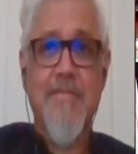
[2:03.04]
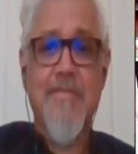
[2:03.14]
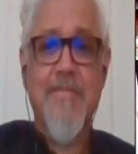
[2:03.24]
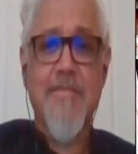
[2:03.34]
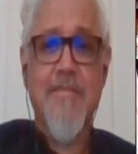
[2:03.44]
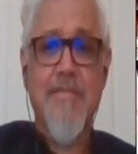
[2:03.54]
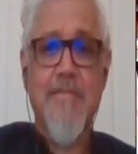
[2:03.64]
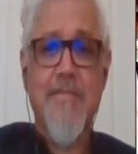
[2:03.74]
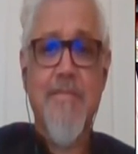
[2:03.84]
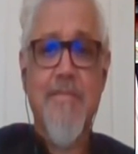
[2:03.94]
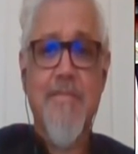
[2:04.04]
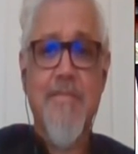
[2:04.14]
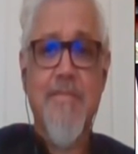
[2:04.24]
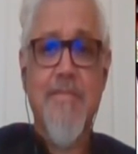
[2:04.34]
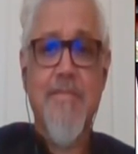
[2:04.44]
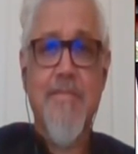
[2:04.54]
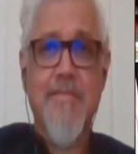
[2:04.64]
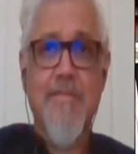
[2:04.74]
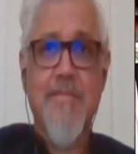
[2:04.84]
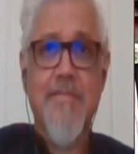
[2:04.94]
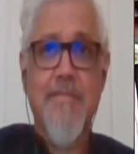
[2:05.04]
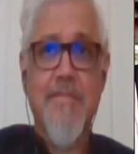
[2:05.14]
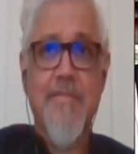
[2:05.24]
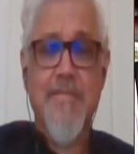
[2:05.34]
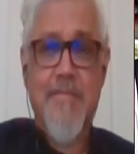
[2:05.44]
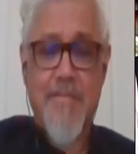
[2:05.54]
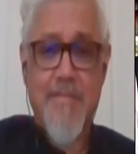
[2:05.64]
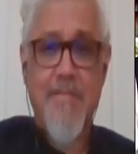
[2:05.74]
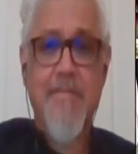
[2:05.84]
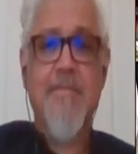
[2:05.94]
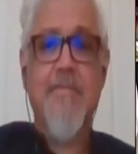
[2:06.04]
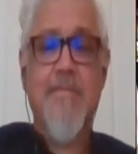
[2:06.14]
No words are spoken by the person on screen.